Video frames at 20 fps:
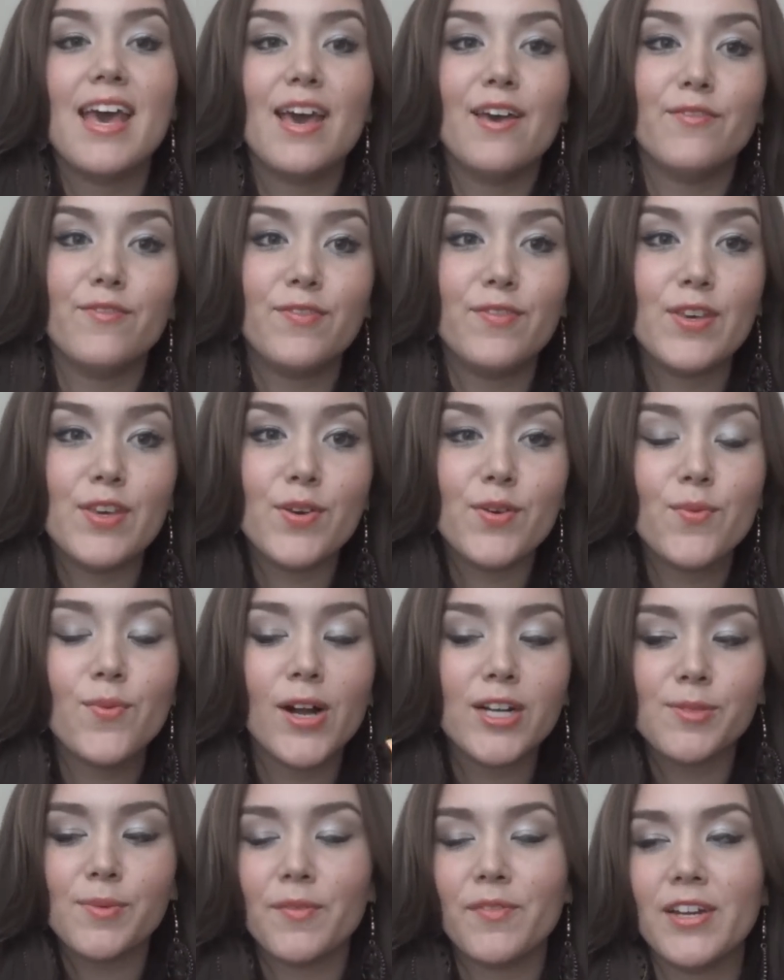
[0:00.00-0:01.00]
If you
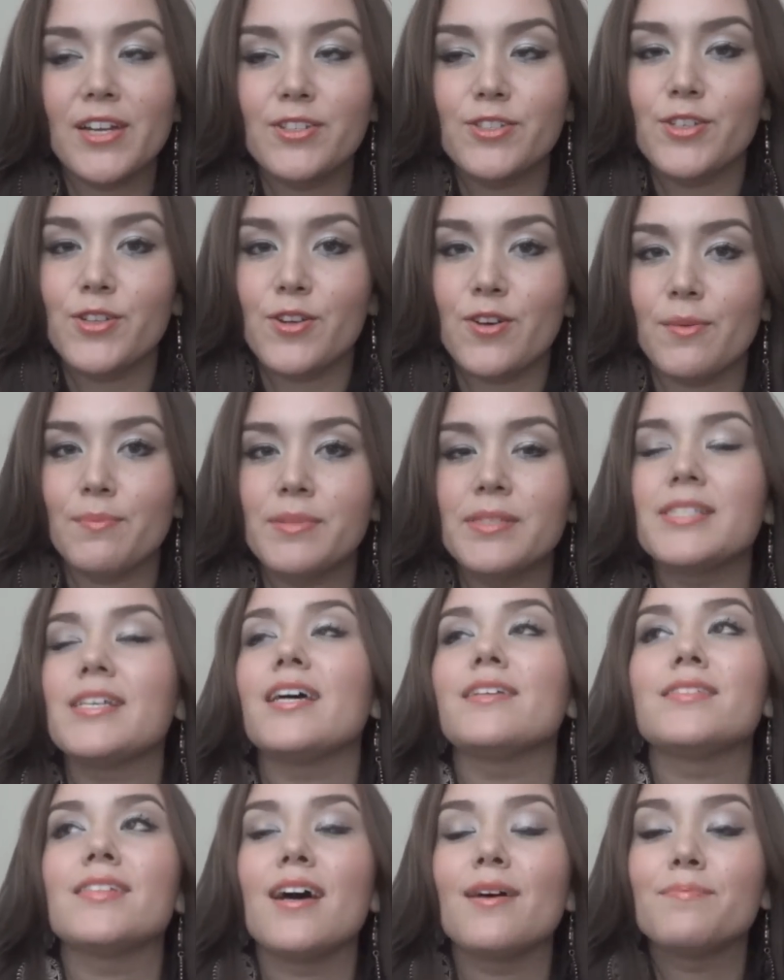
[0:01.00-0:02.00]
watch my videos, you know I'm
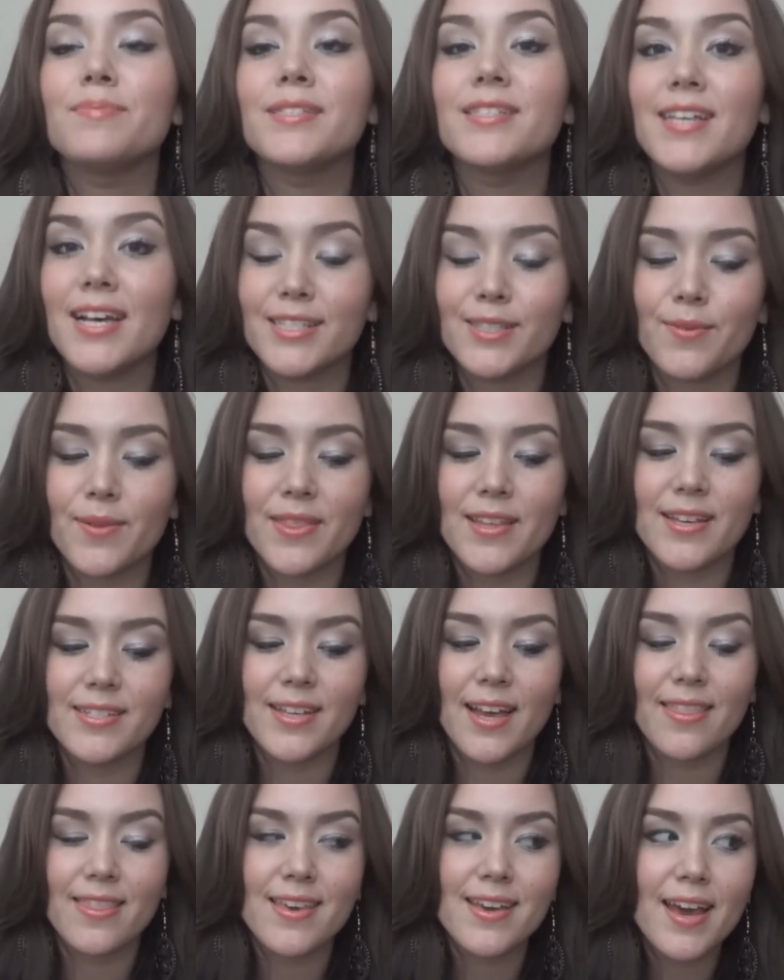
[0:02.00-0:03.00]
obsessed, obsessed with
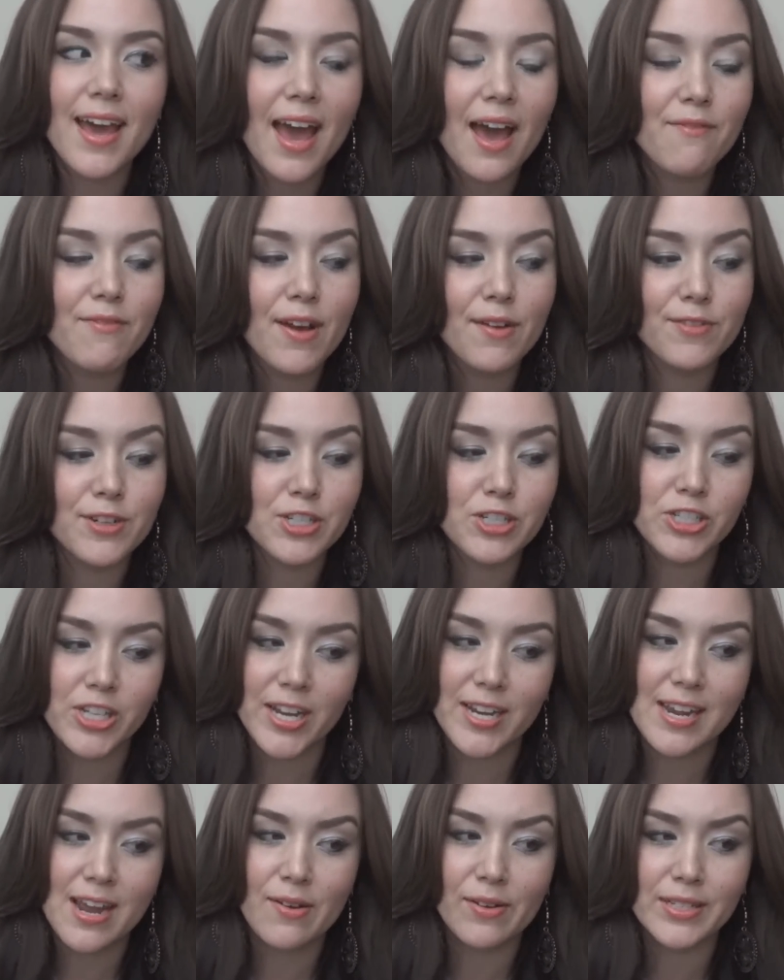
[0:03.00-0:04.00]
these. I think I have every
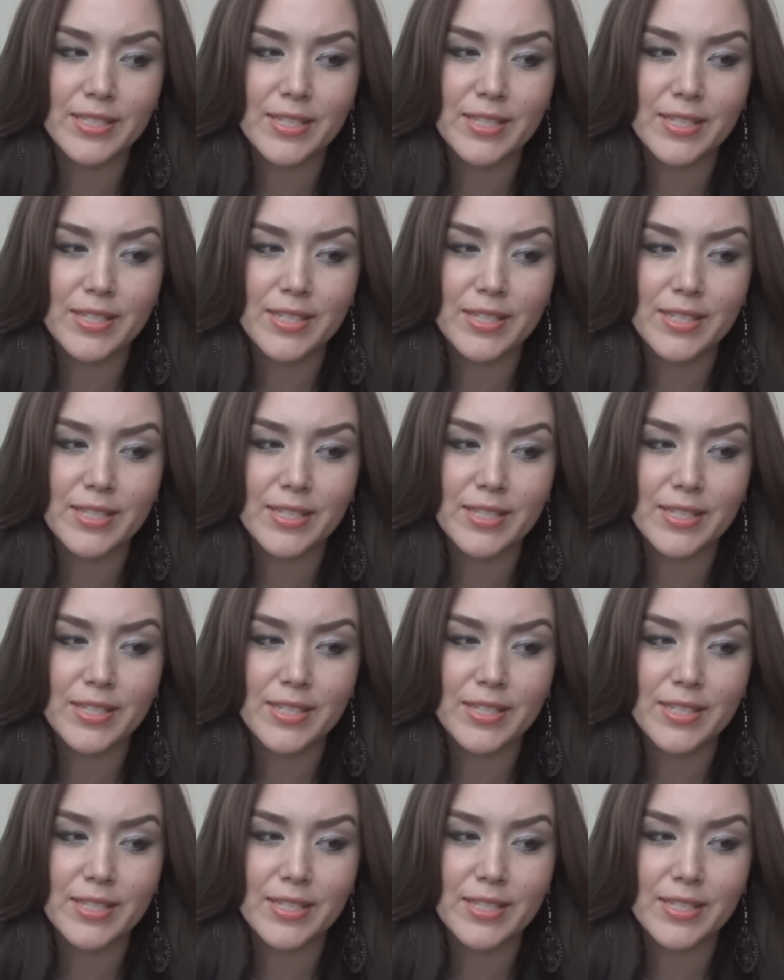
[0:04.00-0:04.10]
shade now